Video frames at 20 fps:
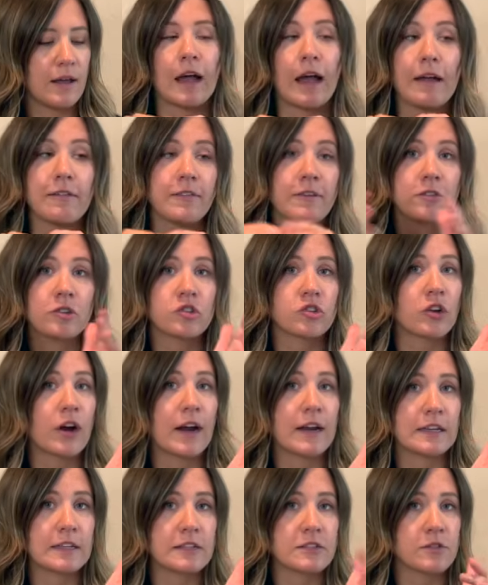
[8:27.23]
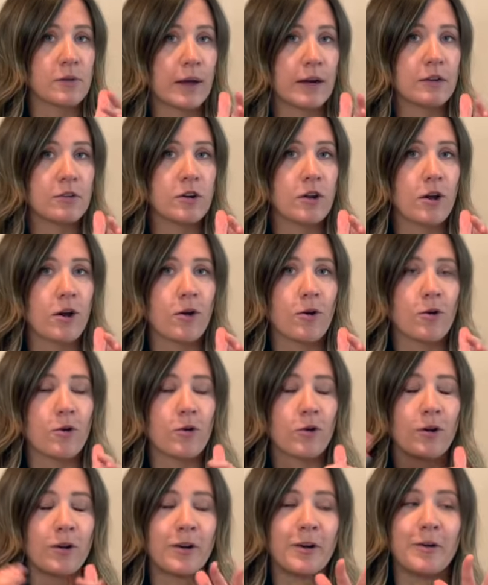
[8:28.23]
I've never tried it, so I don't
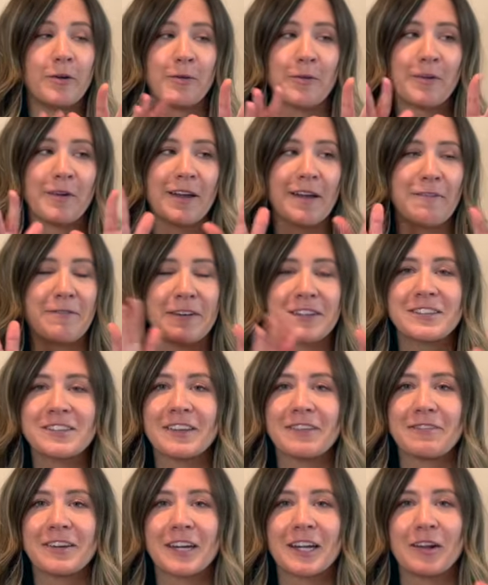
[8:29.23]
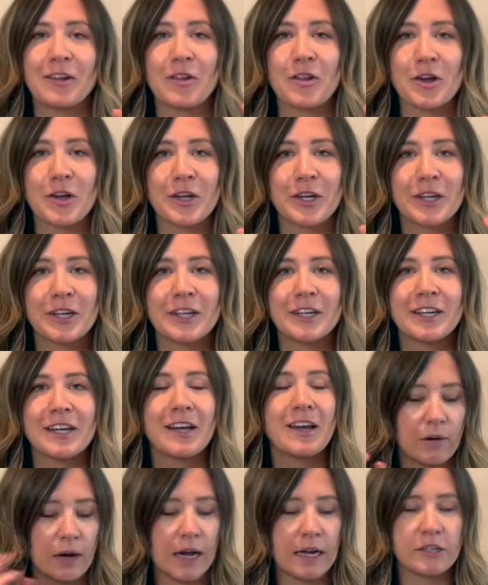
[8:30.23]
know if it's even gonna look good.
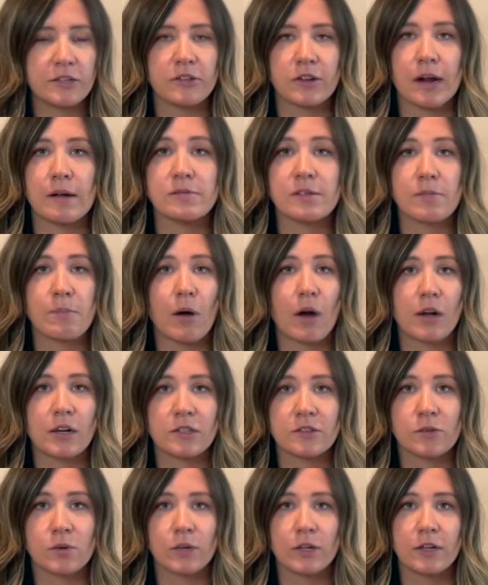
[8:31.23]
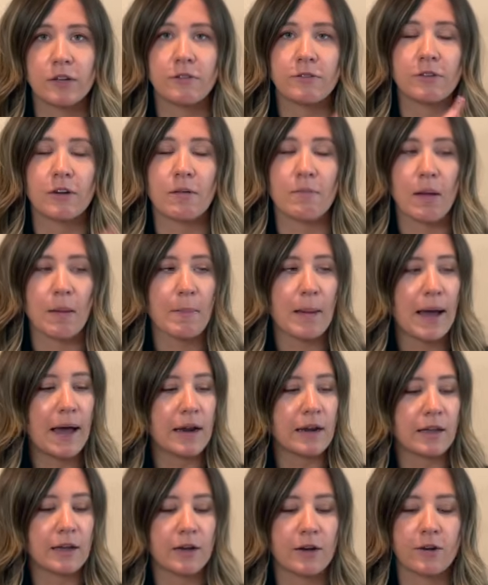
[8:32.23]
I just grabbed some potting soil from my
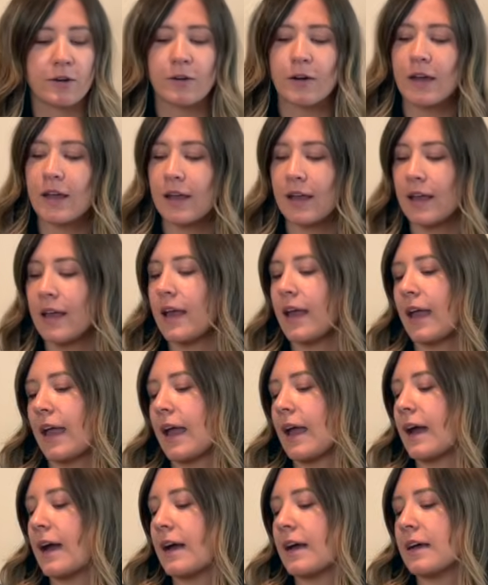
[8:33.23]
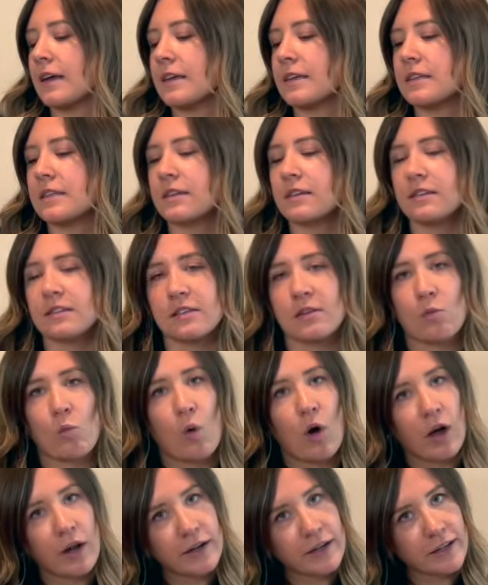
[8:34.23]
patio and some
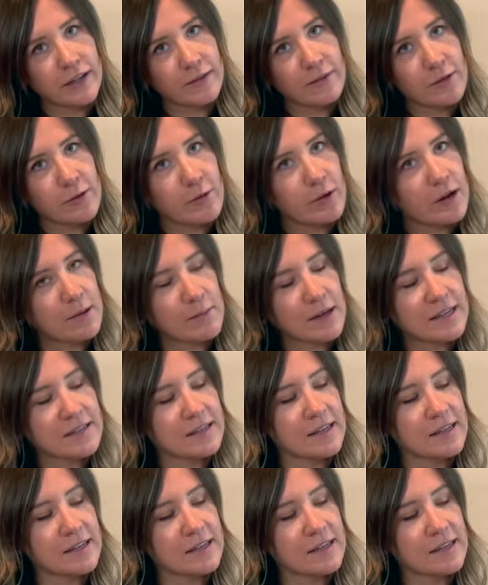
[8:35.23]
water that we're gonna mix